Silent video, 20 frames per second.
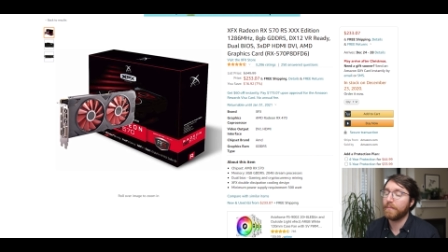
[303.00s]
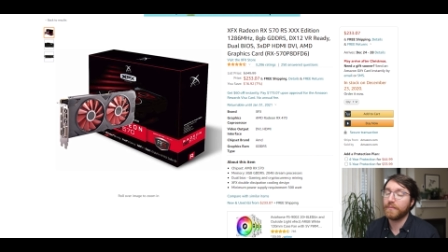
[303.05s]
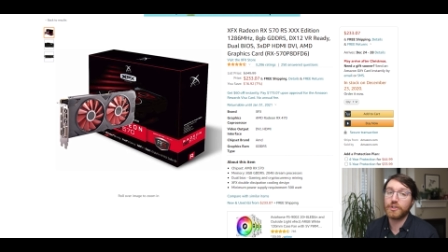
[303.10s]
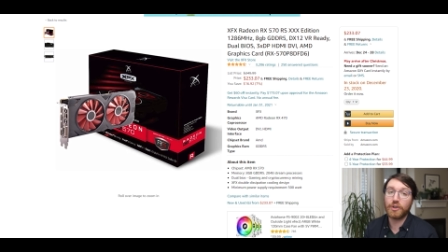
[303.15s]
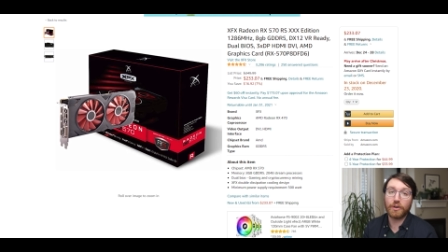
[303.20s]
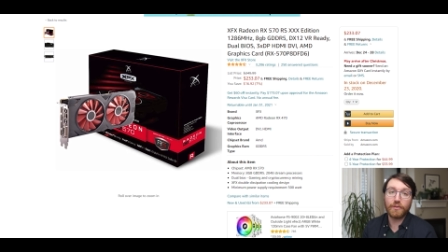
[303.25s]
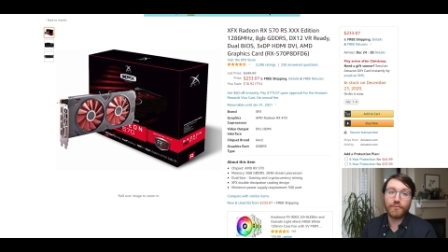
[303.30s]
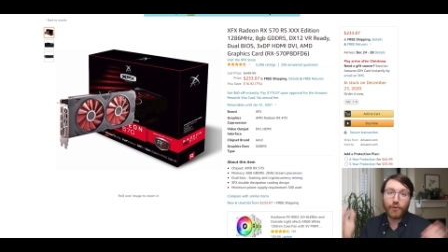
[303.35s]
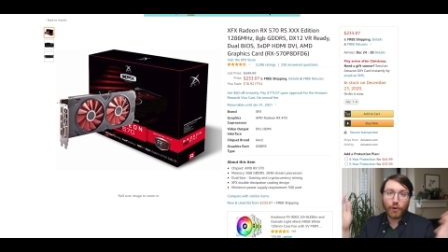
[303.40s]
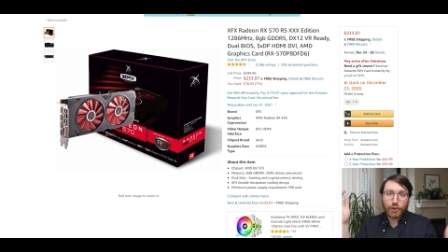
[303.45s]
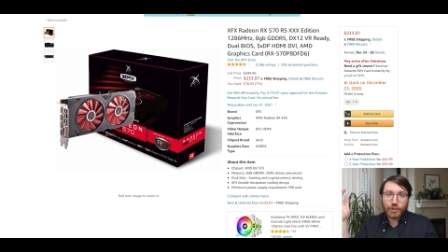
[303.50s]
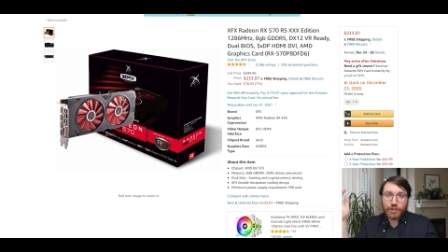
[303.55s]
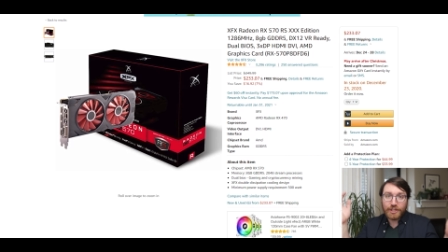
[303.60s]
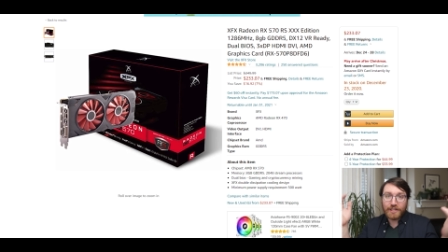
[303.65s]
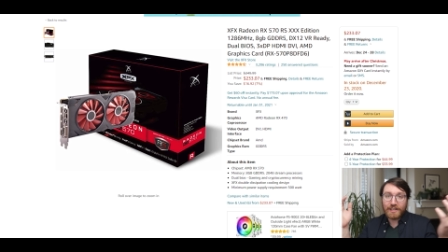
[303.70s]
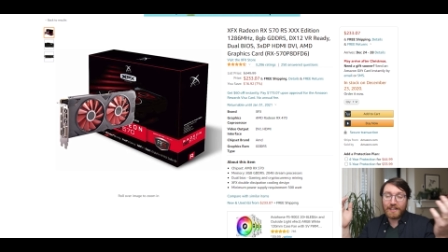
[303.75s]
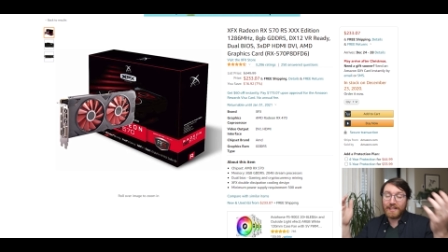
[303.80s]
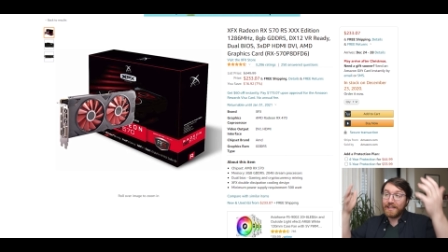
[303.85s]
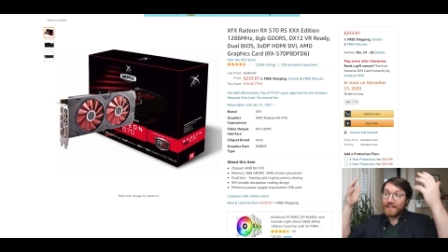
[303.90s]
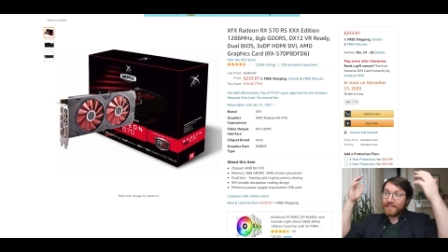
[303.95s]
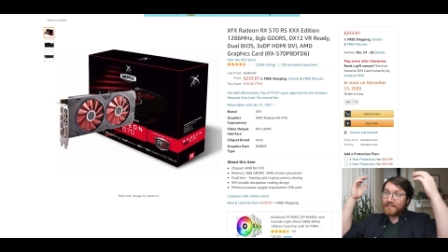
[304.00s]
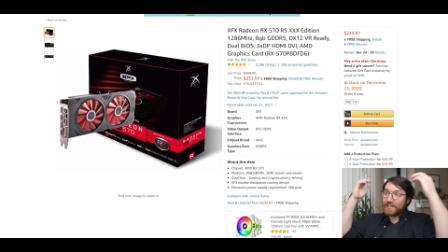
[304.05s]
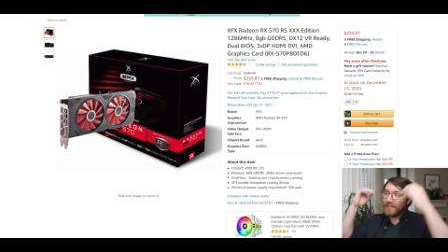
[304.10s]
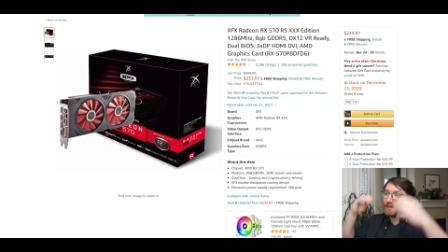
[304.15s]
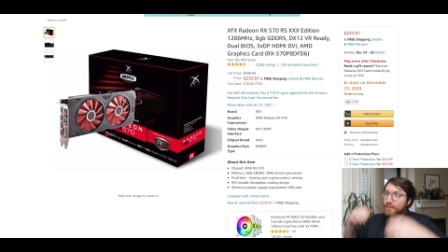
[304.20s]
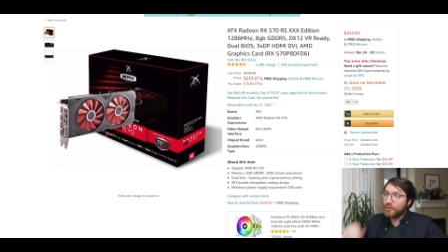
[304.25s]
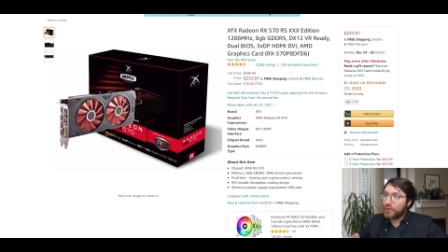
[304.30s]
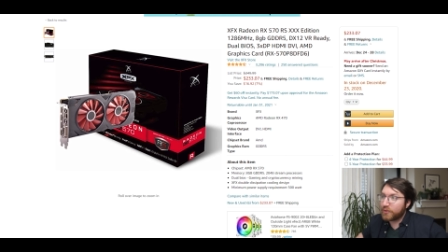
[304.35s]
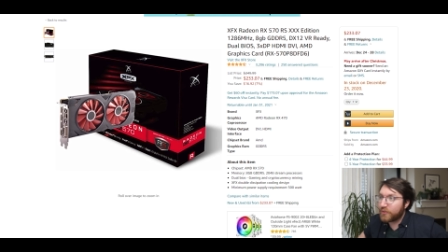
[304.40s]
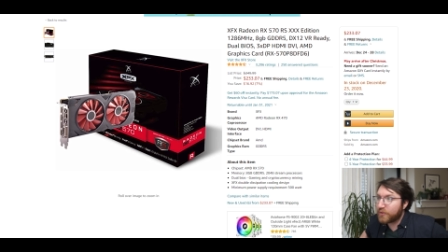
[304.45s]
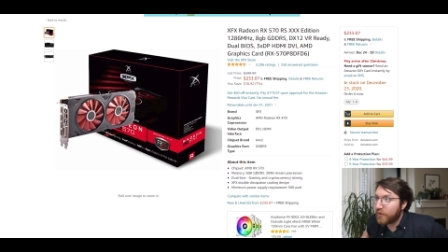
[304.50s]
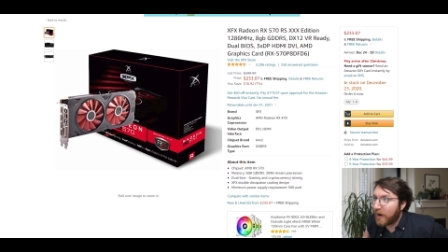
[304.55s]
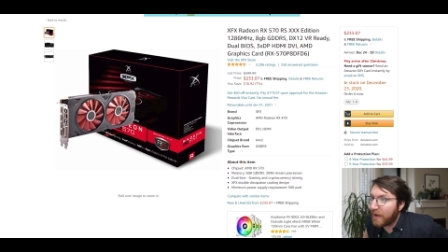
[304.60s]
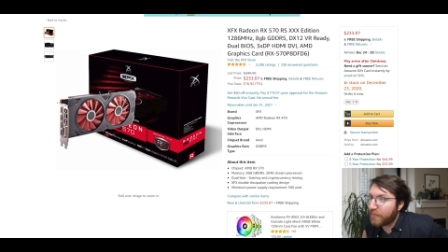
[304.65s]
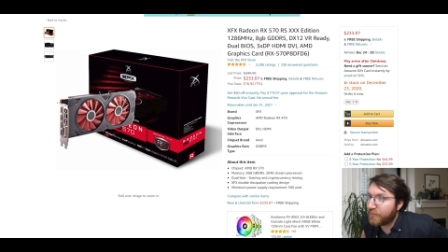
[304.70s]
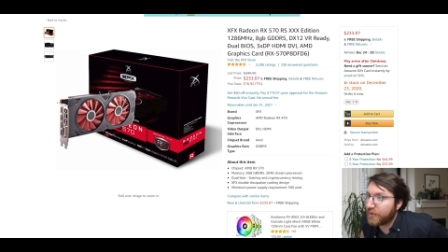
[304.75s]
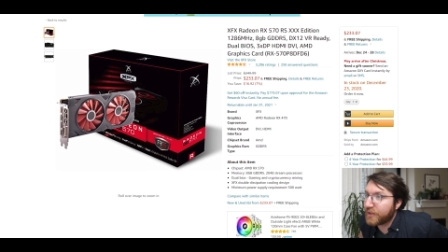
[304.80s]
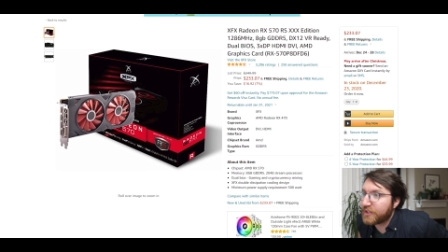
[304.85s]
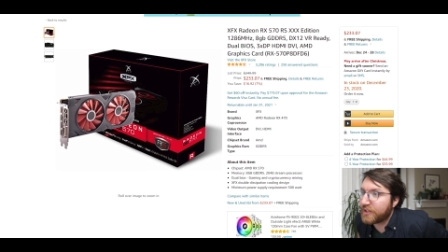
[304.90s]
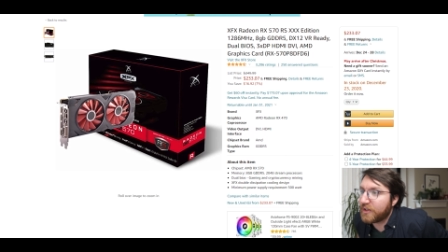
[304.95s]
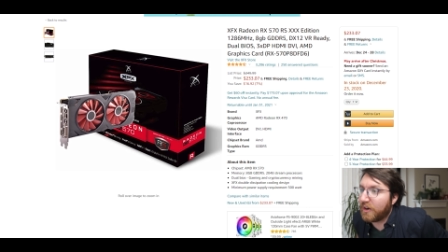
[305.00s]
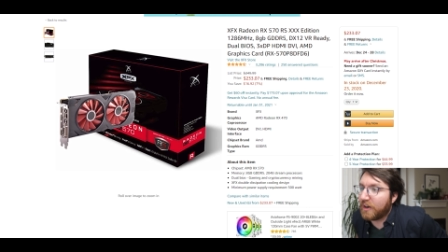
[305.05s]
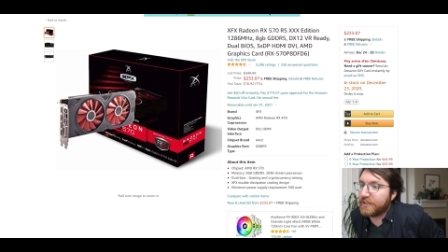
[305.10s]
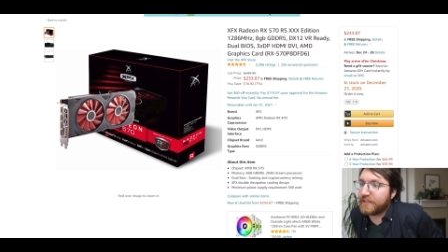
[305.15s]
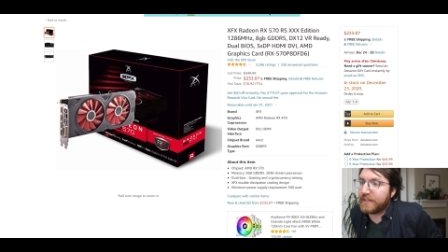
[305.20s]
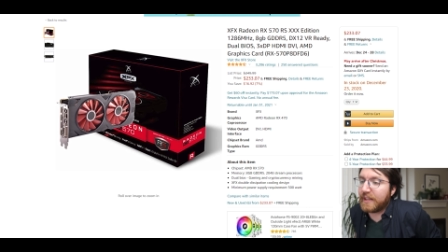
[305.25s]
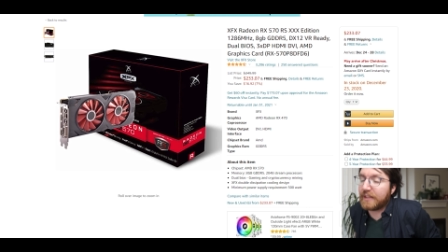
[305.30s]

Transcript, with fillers: So unfortunately, it seems with graphics cards,